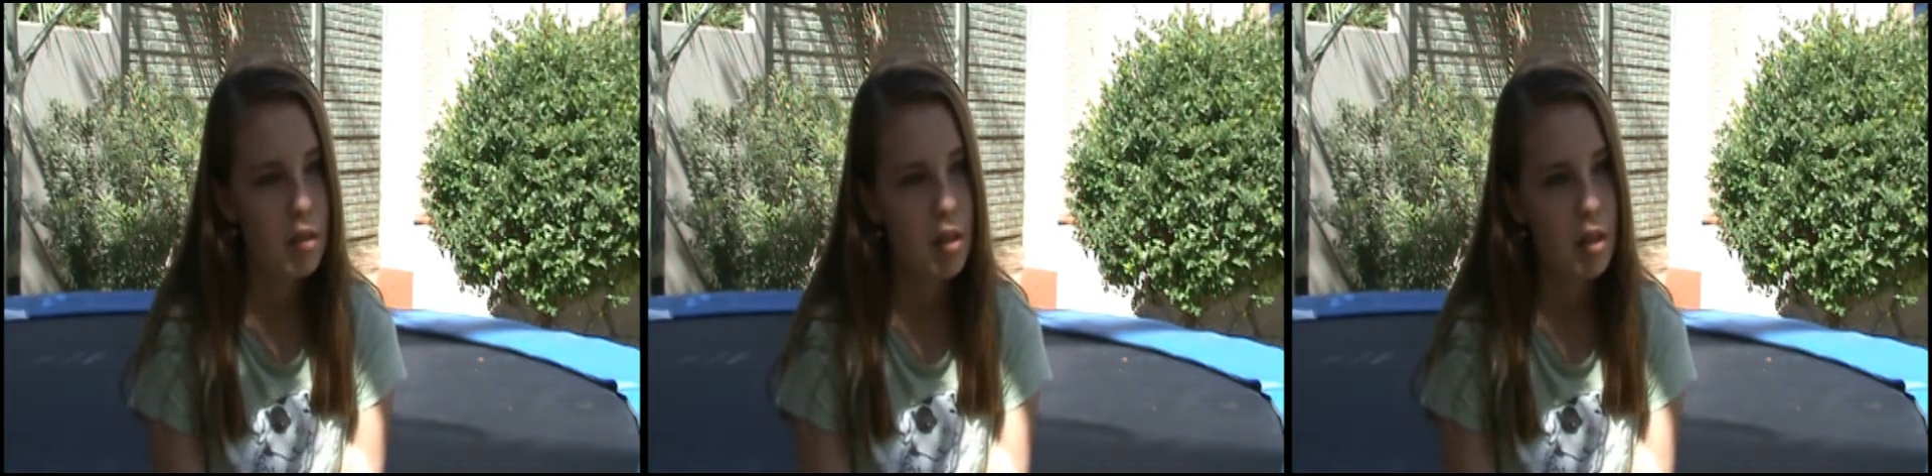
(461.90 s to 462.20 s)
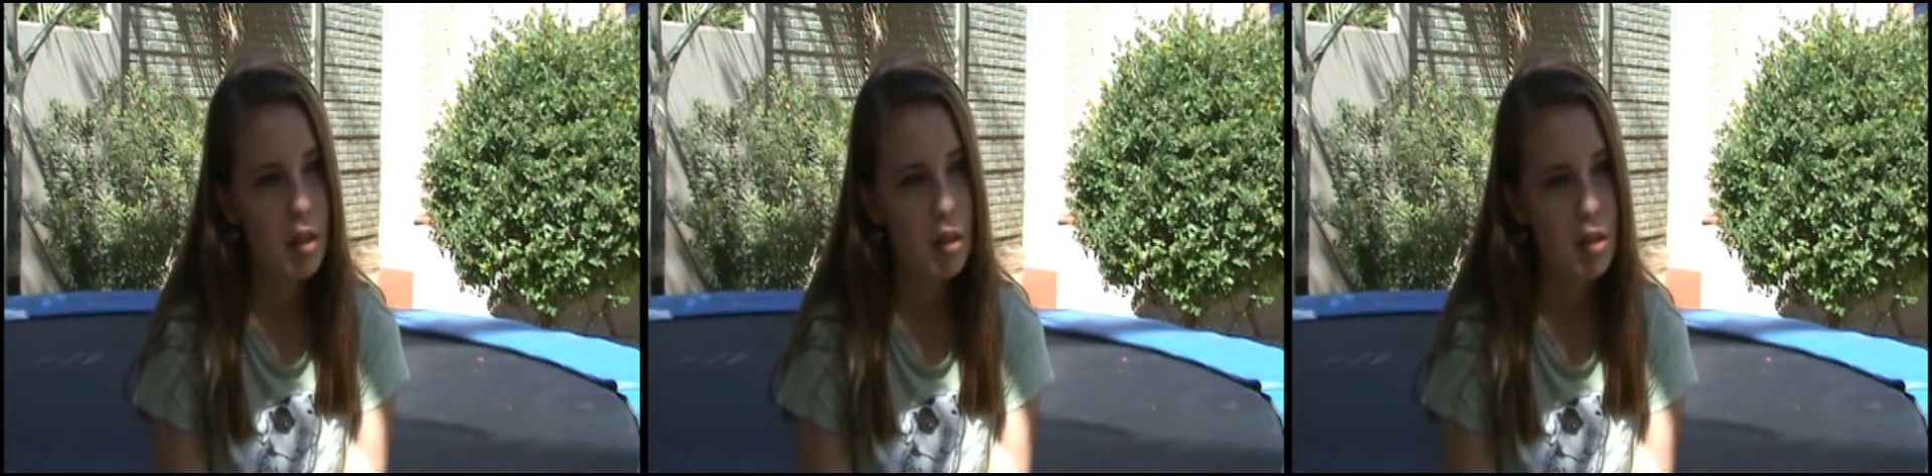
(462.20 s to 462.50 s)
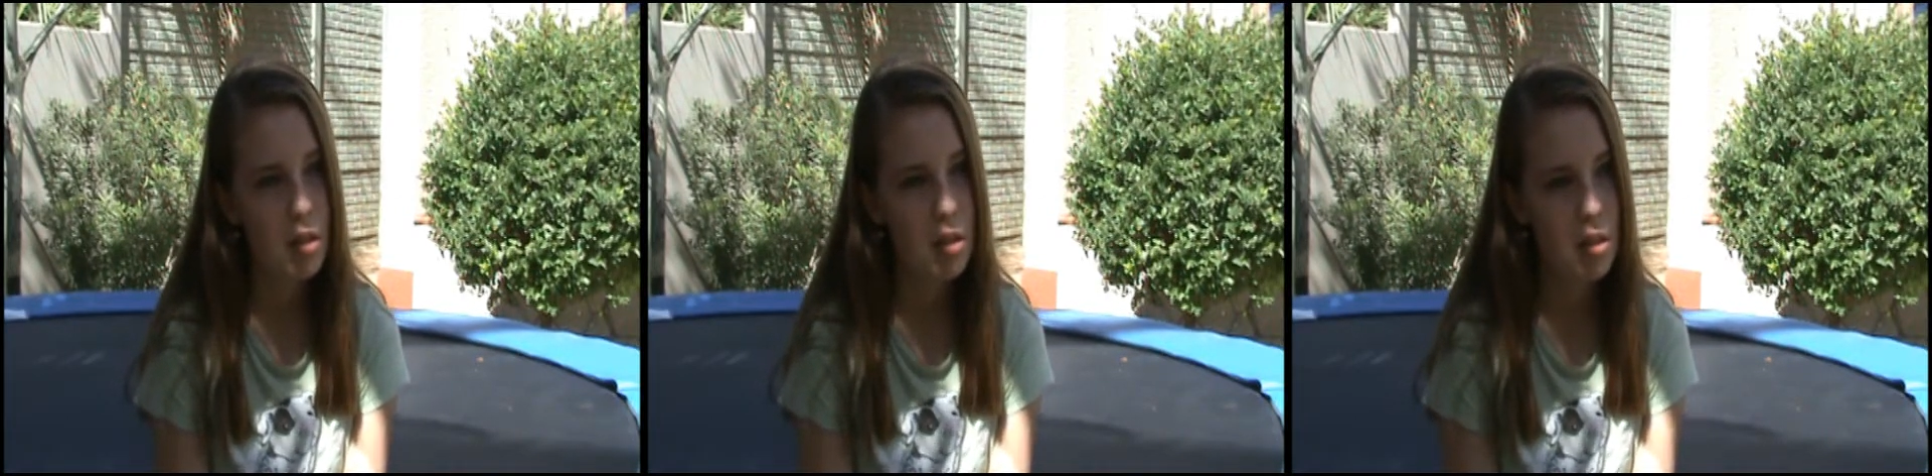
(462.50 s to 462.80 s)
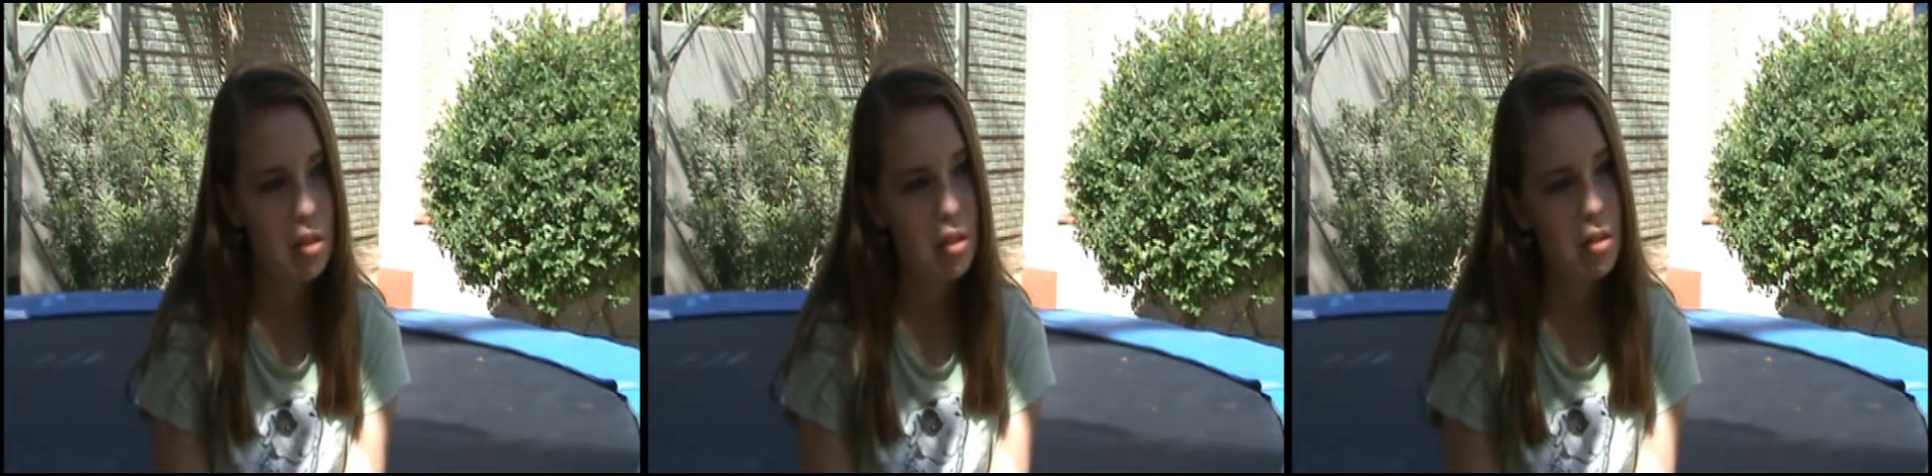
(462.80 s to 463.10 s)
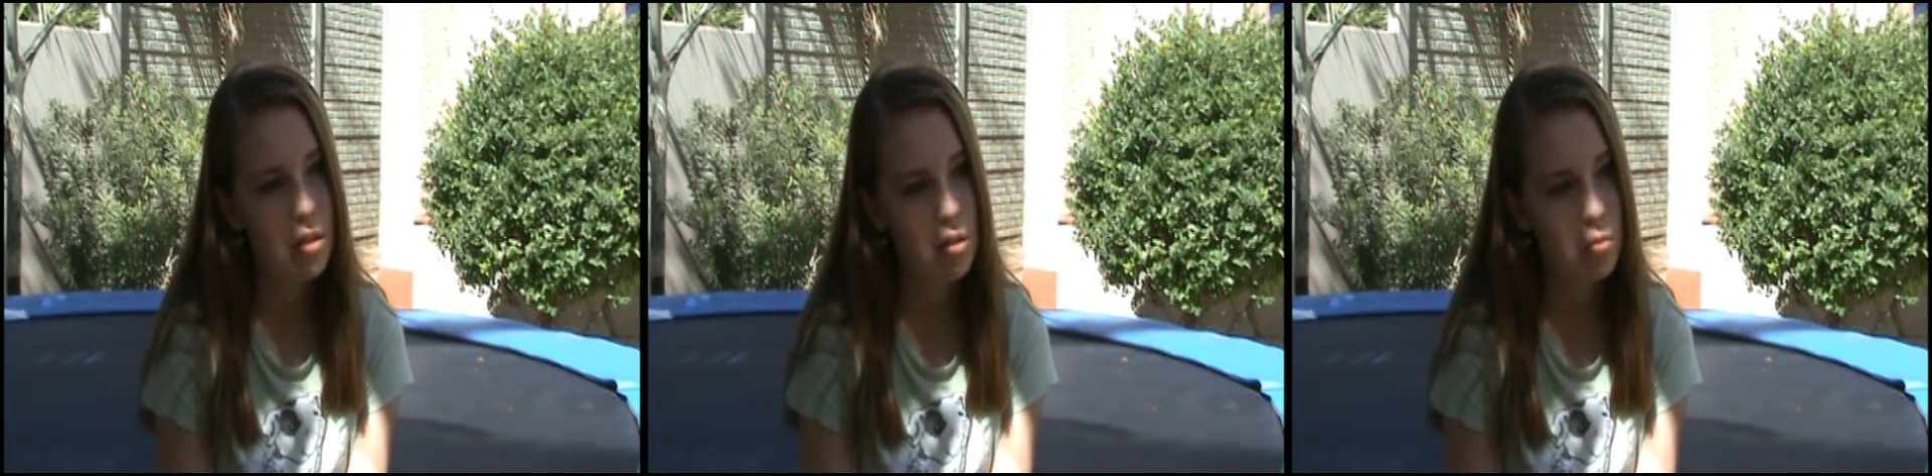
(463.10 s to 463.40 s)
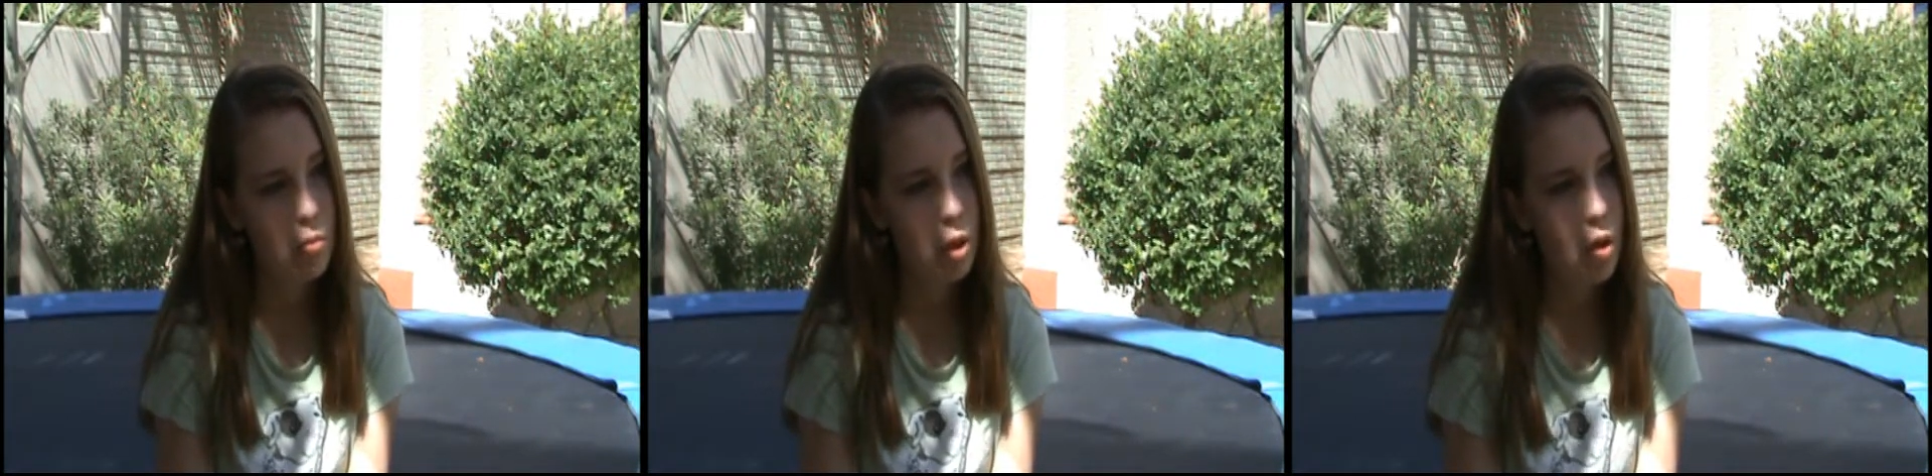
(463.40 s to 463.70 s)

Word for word: they can just be